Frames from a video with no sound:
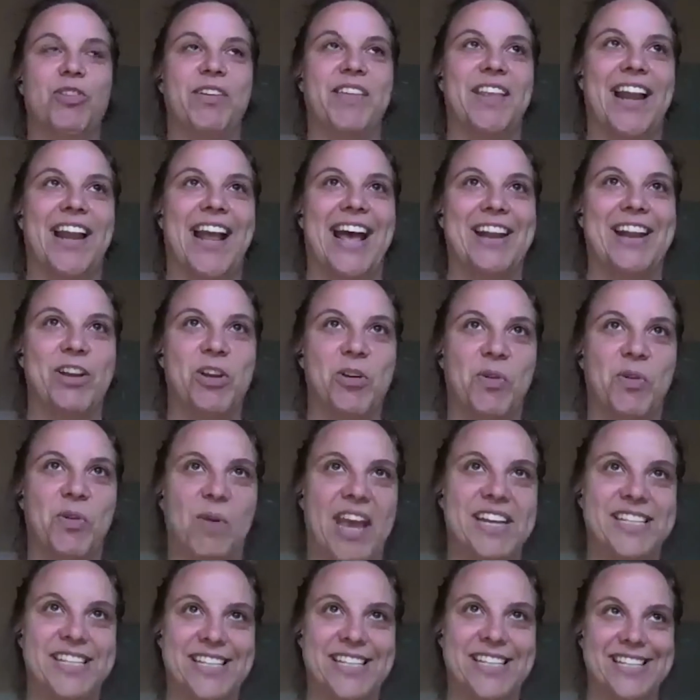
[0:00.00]
that had no
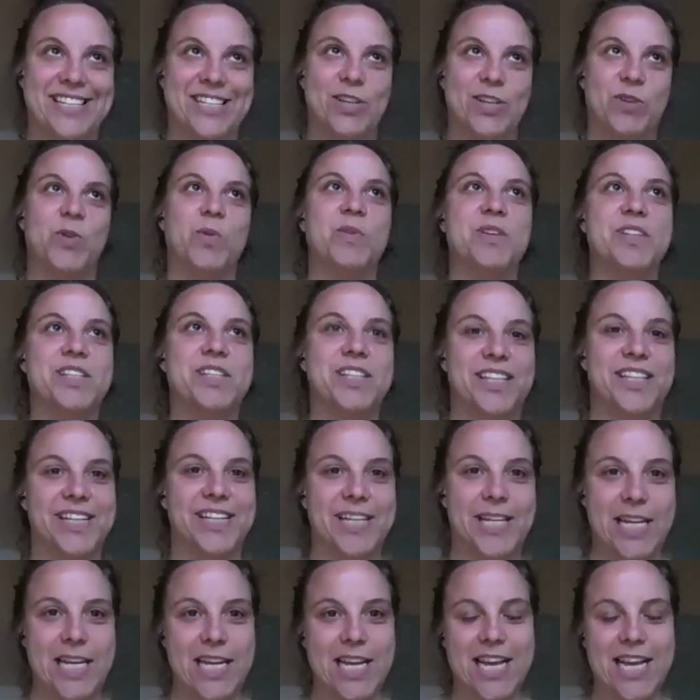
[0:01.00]
cases. So it was
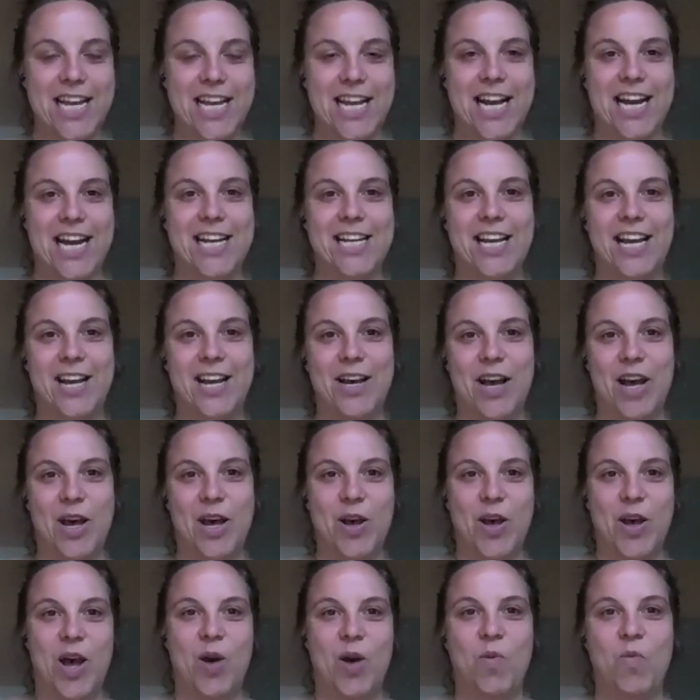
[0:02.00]

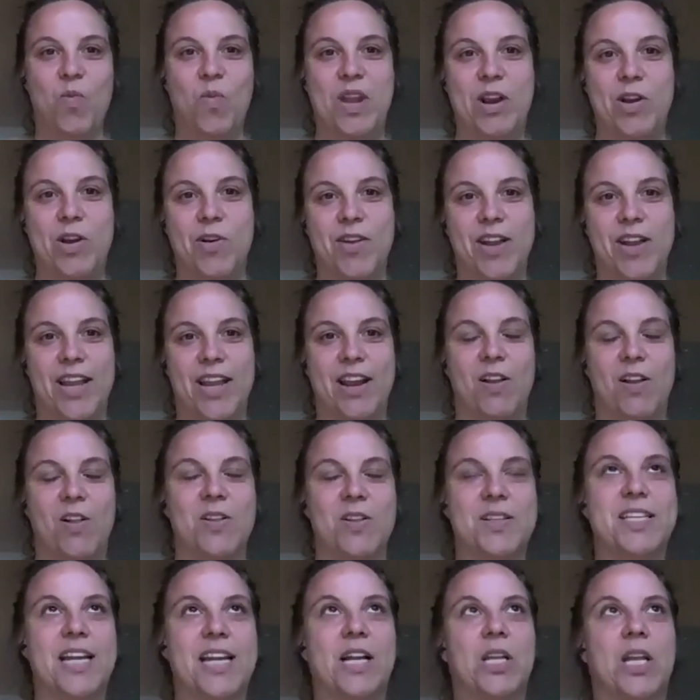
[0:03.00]
a weird
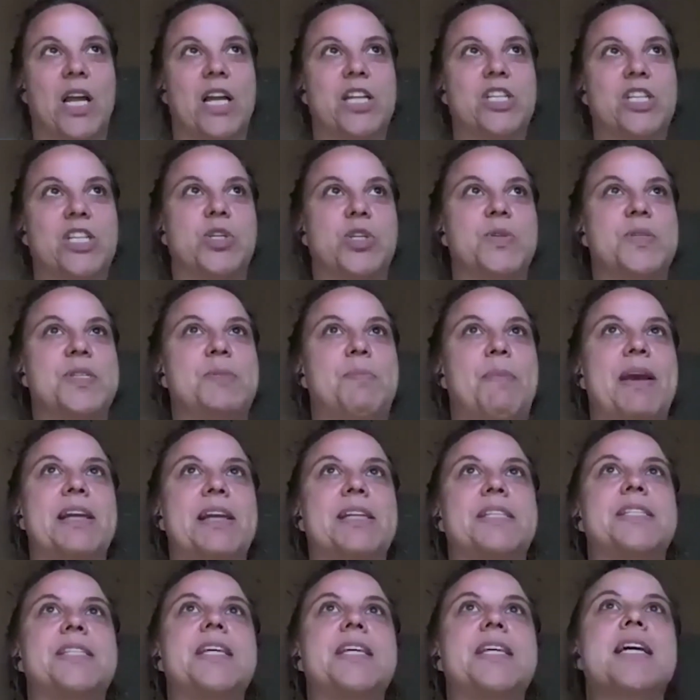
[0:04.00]
little psychological
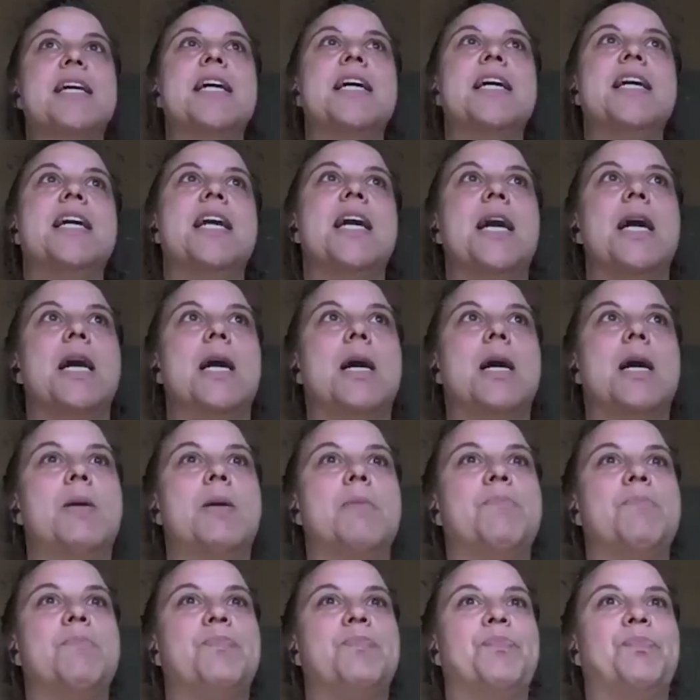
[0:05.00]
space.
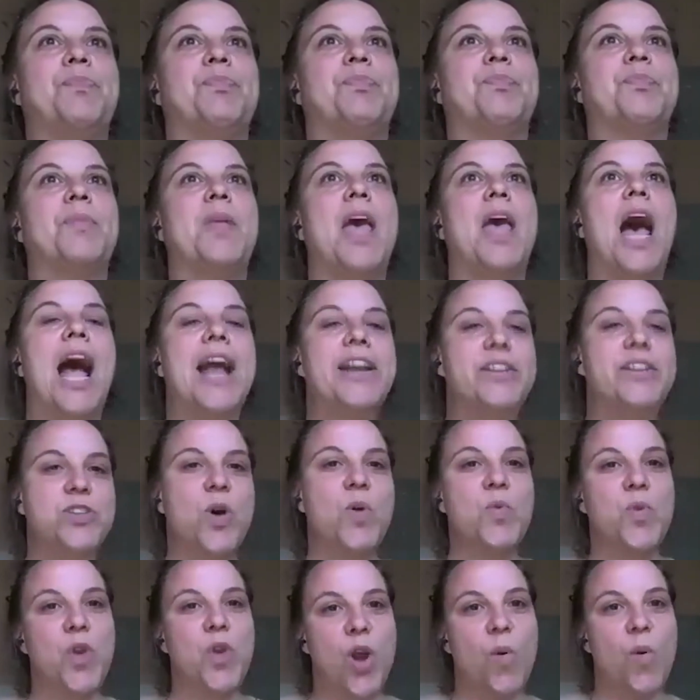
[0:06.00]
I
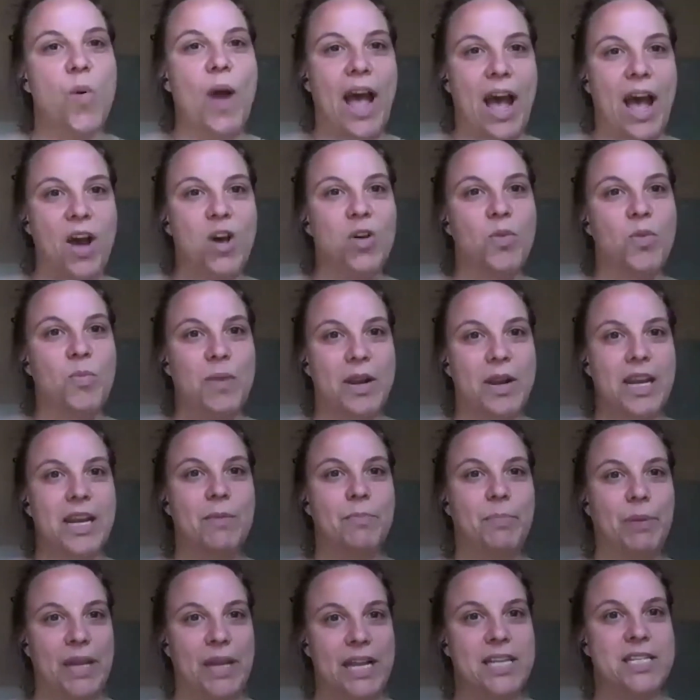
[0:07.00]
don't know how
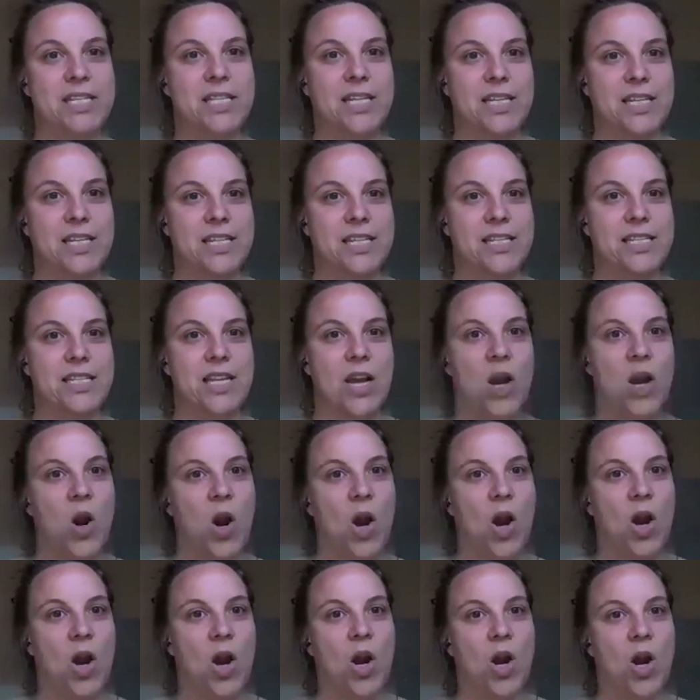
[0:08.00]
many places
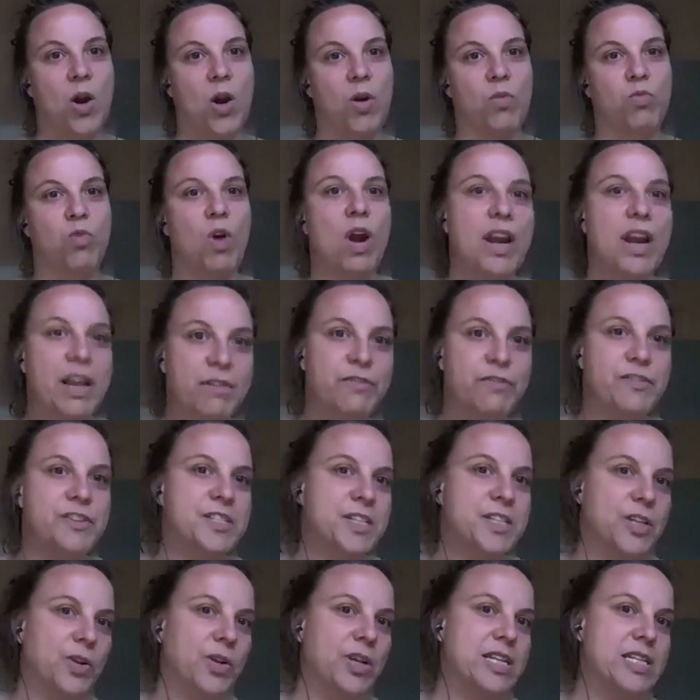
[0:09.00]
are running
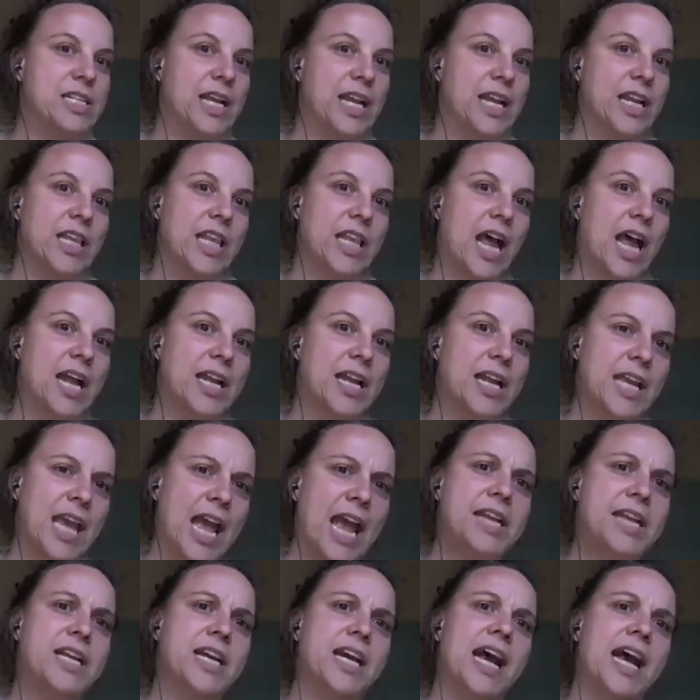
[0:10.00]
facilities like that.
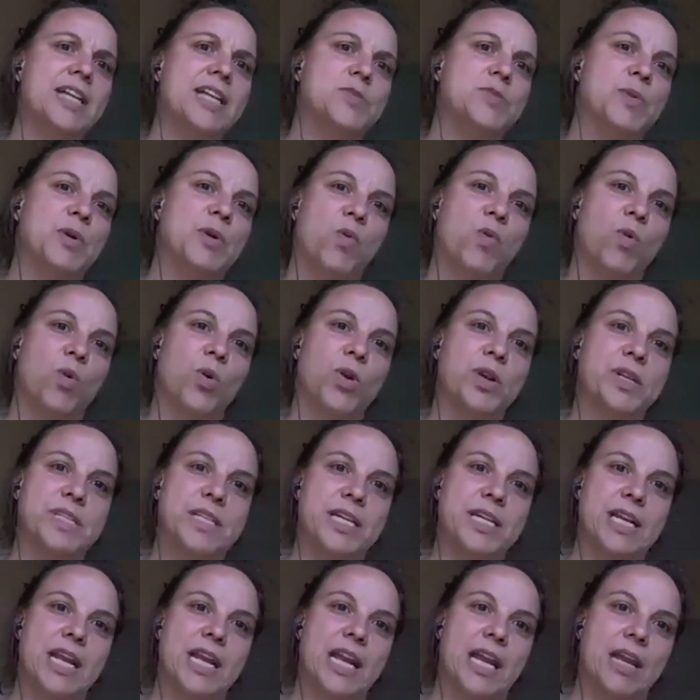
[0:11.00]
Kenya has been
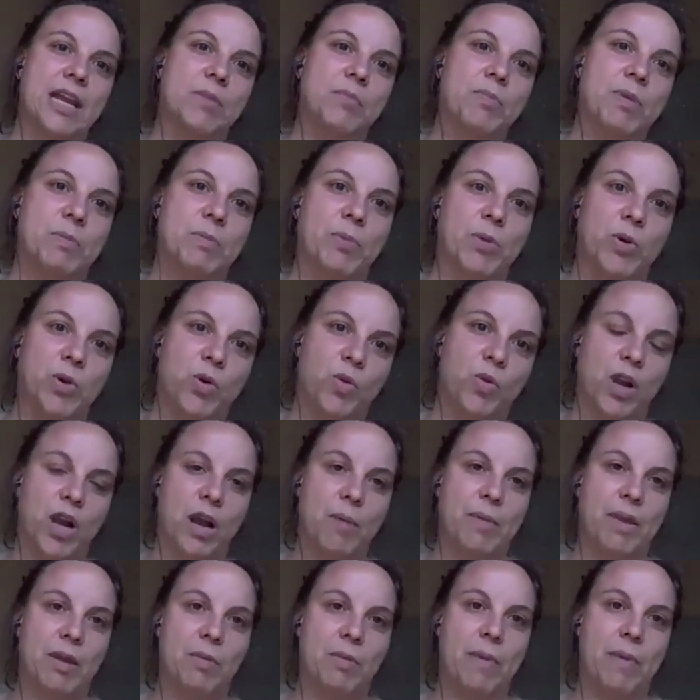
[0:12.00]
quarantining people who are
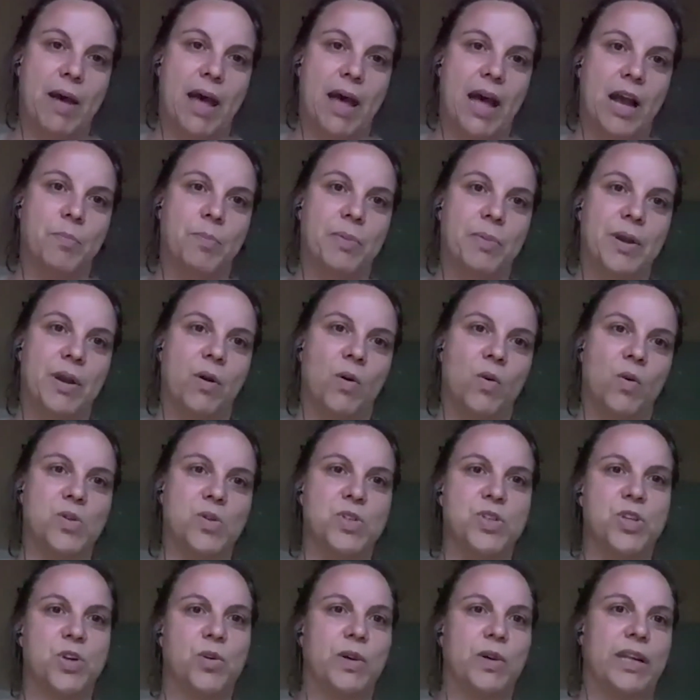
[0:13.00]
coming back, but
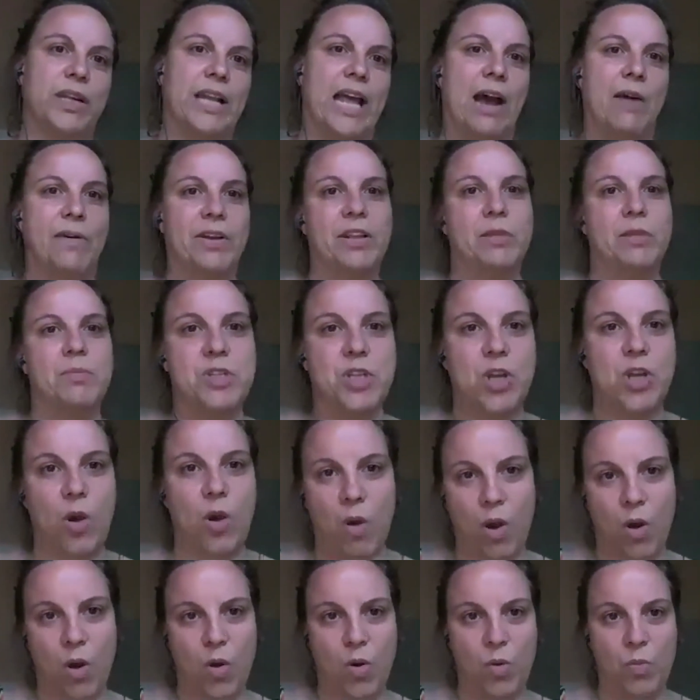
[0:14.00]
also allowing them to
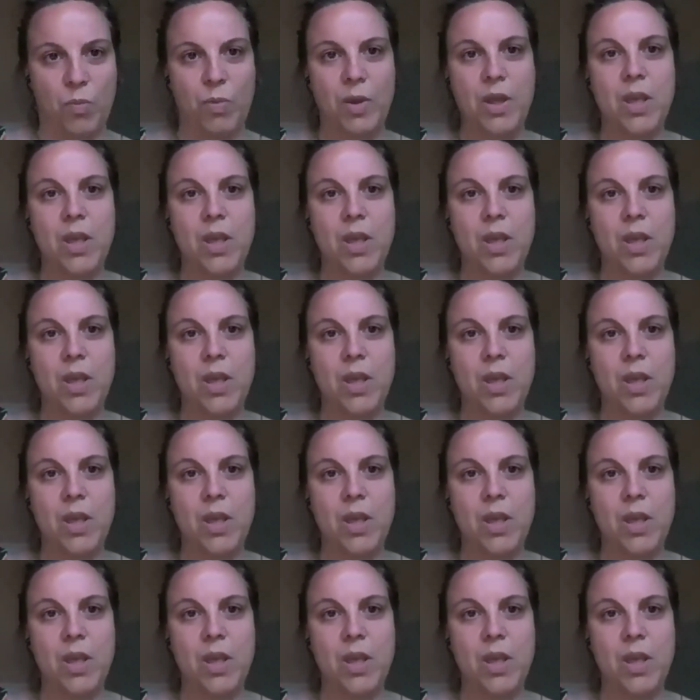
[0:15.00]
go home